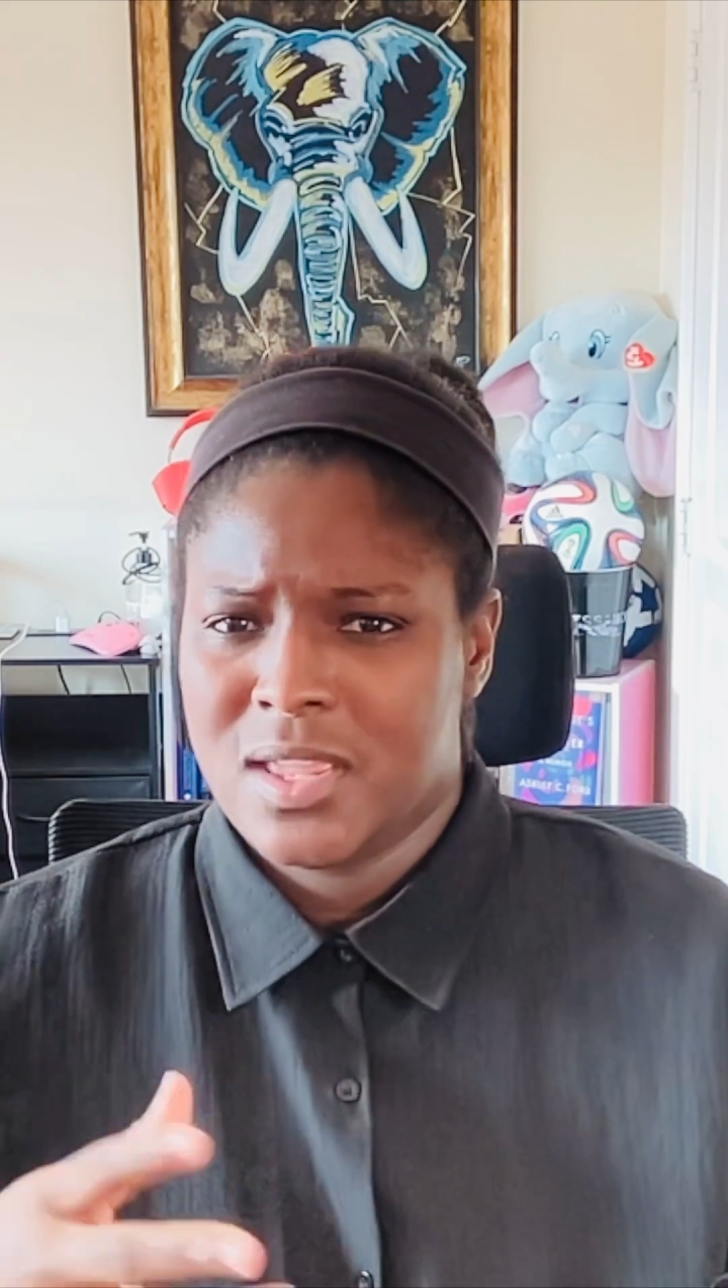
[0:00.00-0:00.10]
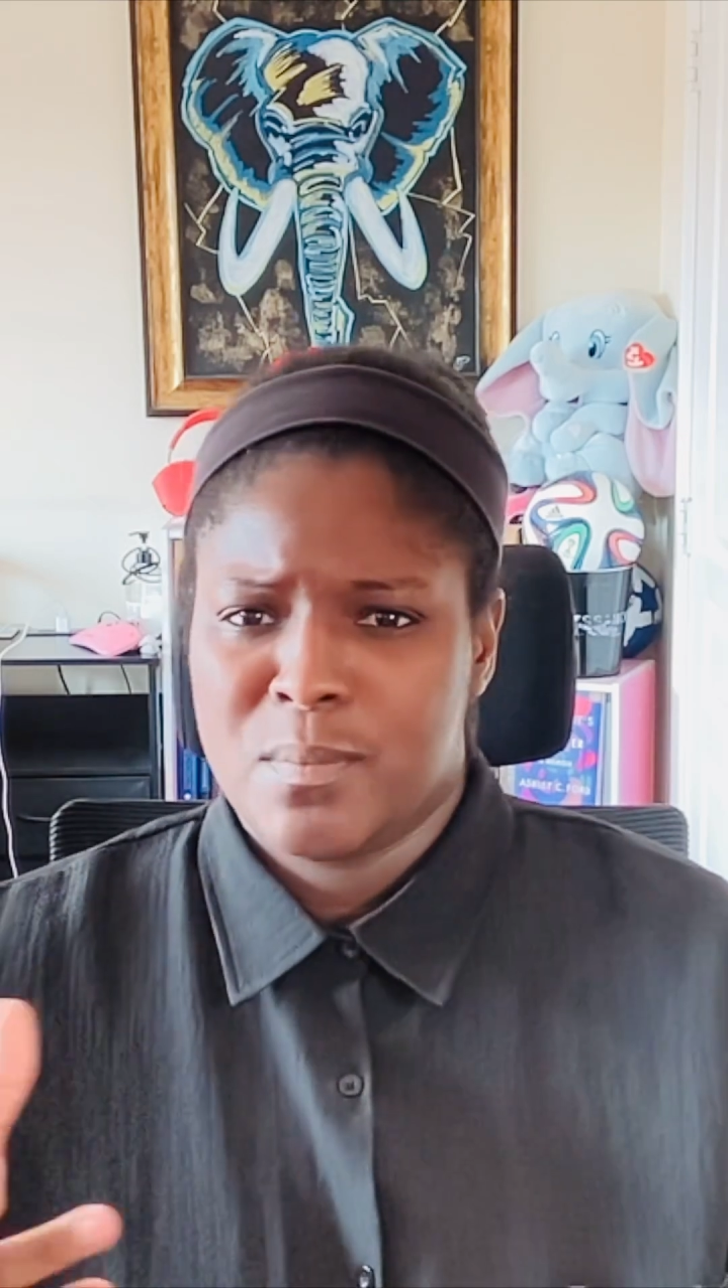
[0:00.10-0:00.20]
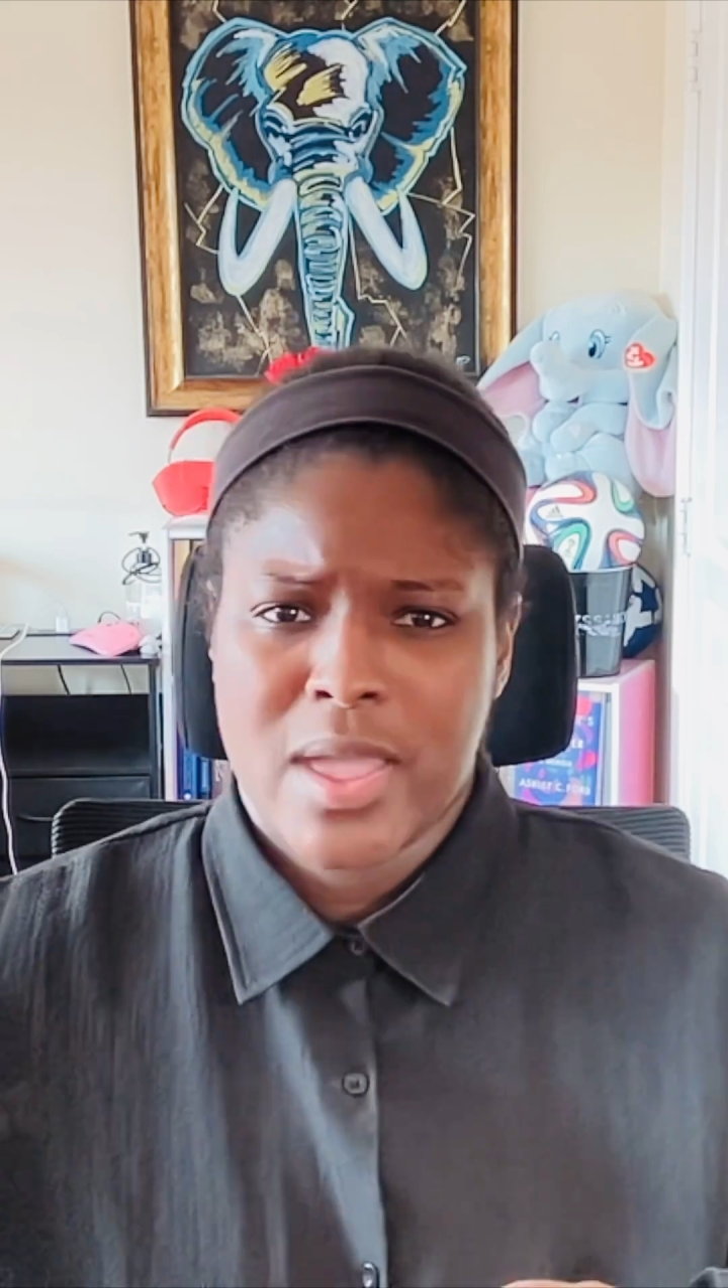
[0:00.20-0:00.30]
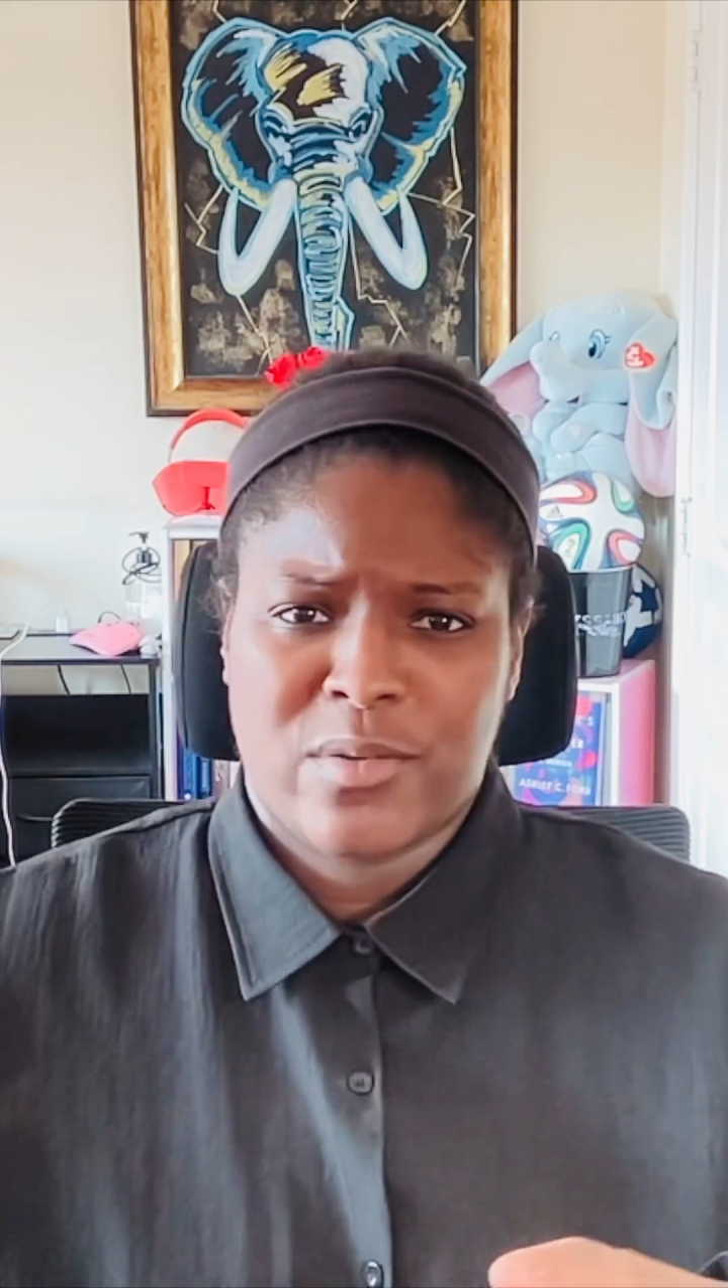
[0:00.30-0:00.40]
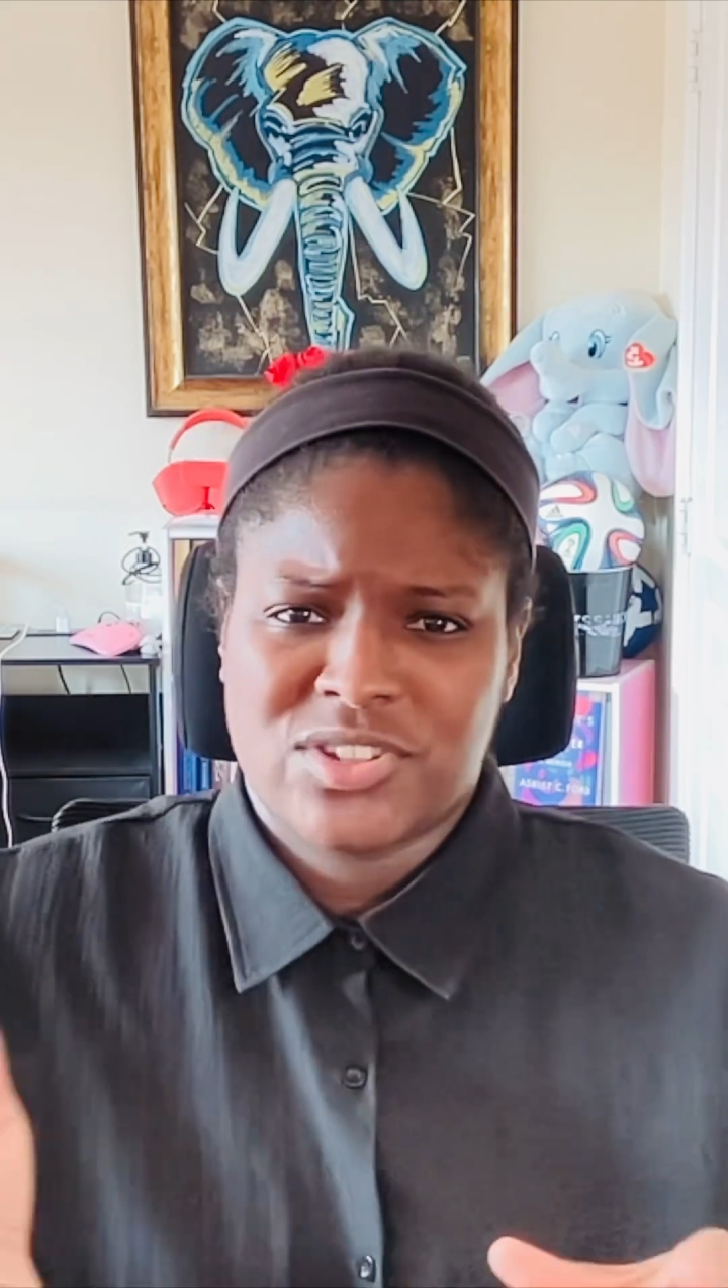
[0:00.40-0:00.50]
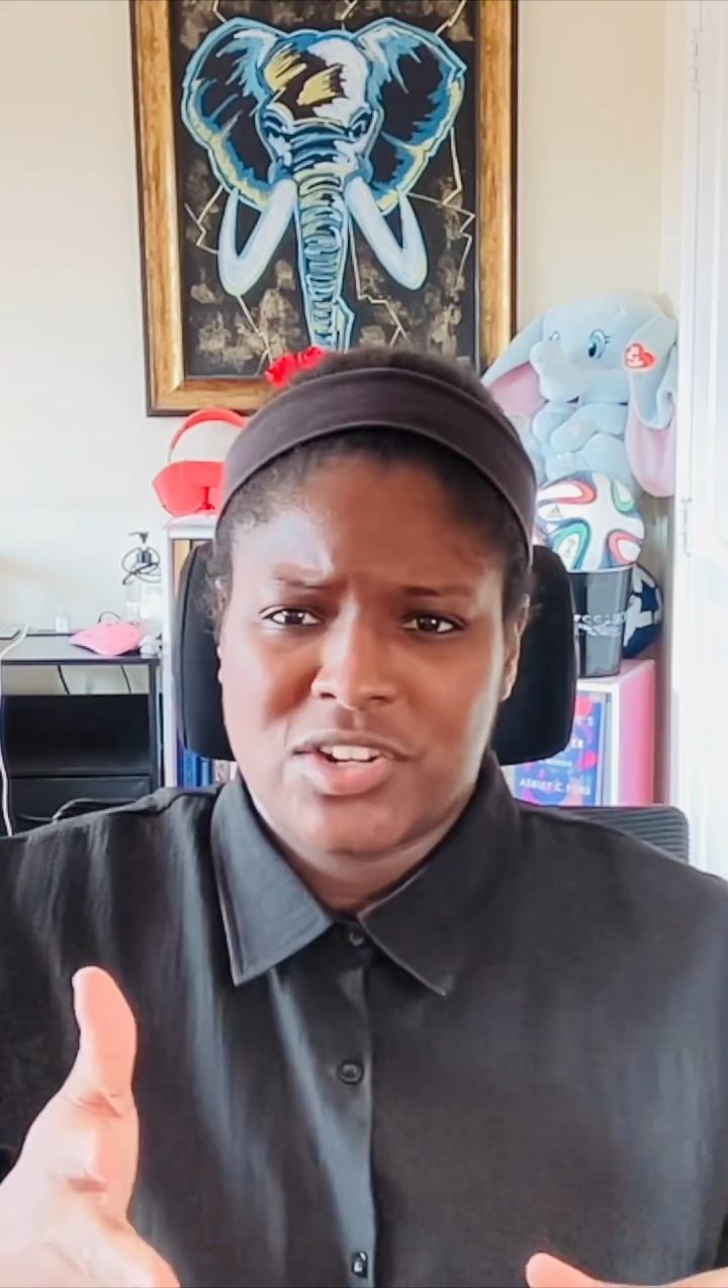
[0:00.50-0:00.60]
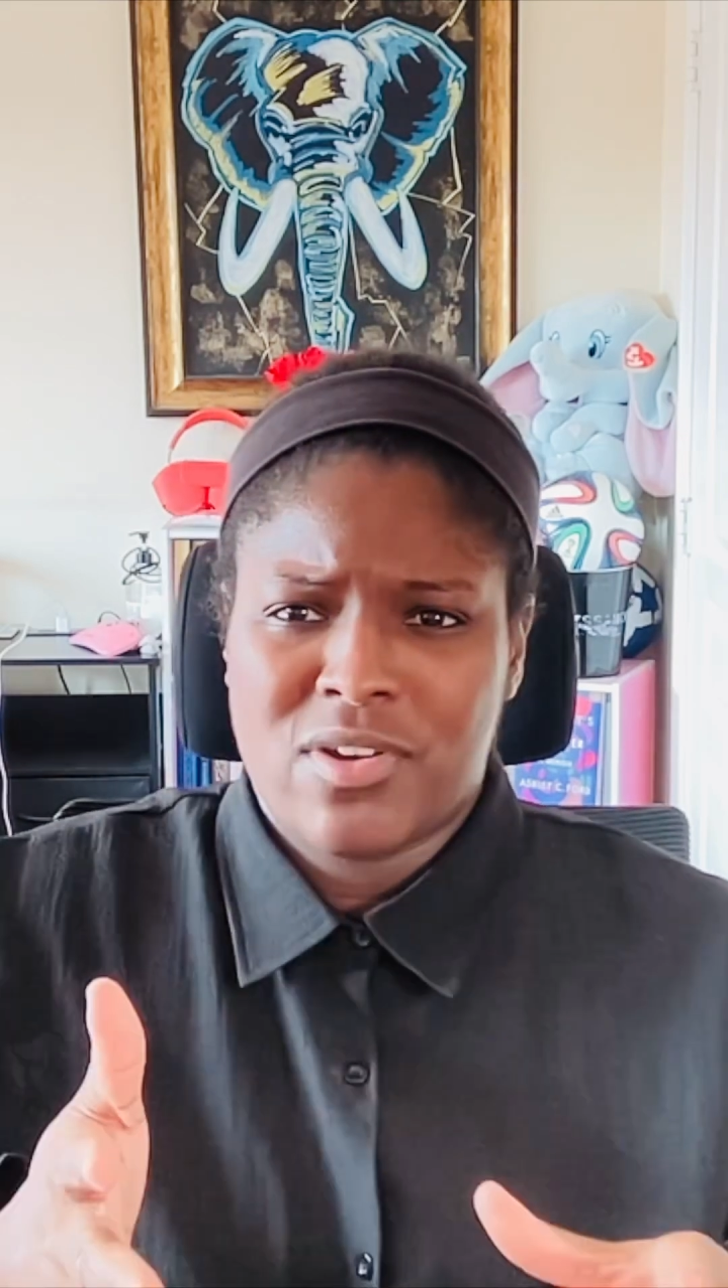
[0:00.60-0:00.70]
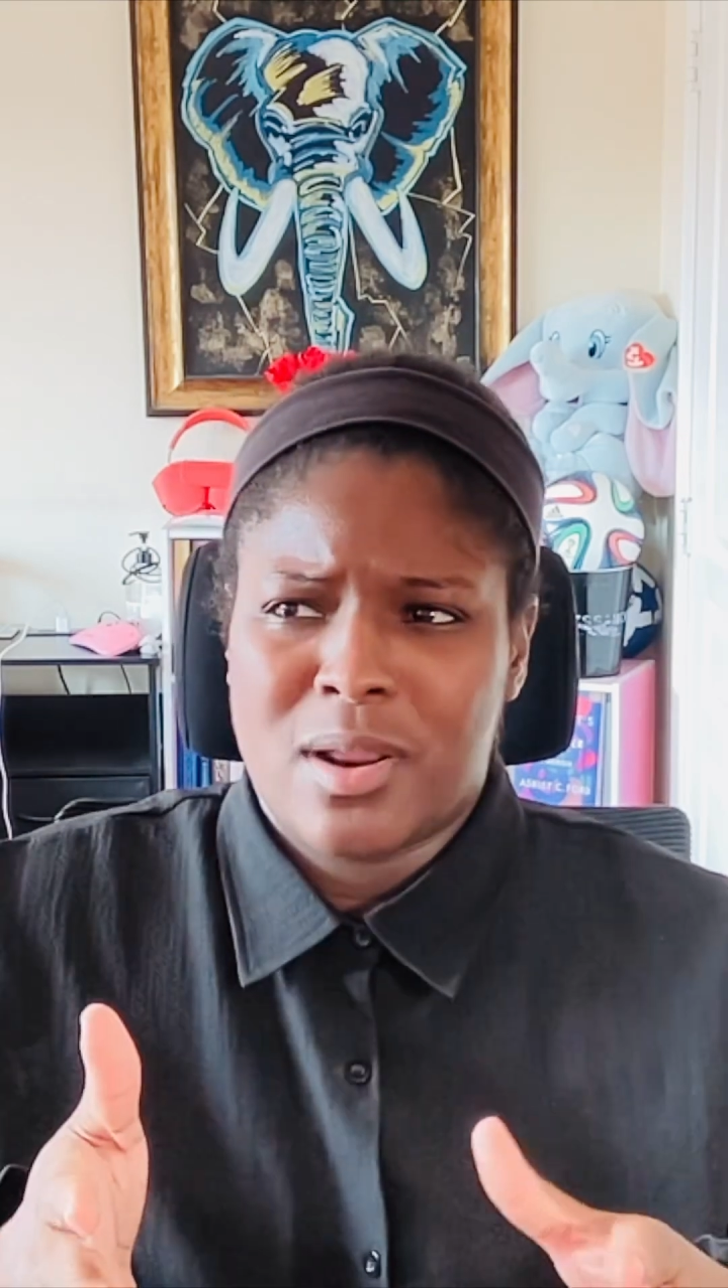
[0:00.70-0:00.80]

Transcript: Meg was like trying